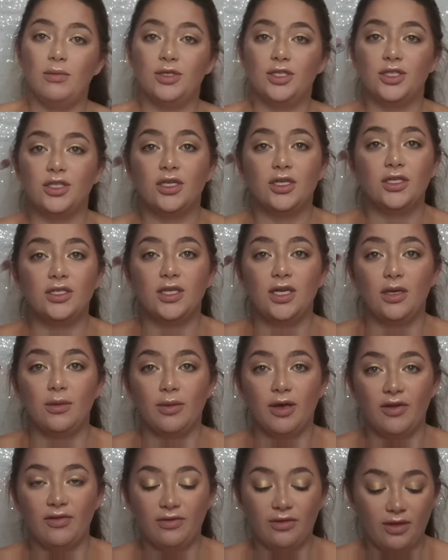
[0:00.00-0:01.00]
I'm just going to
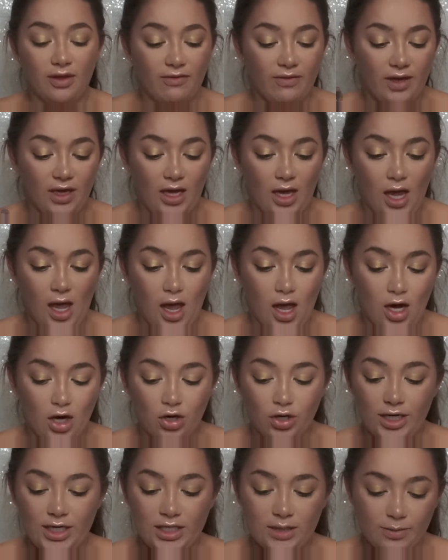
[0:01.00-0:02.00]
take my fluffy
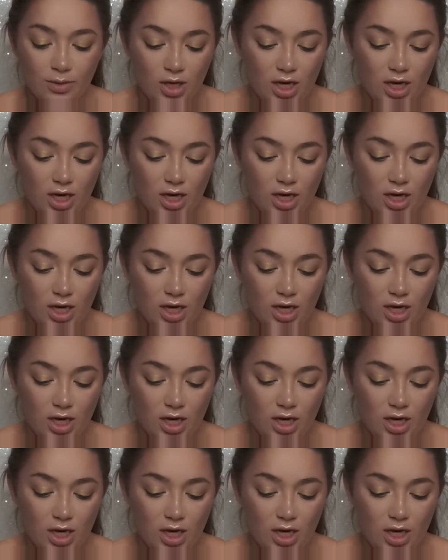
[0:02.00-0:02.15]
crease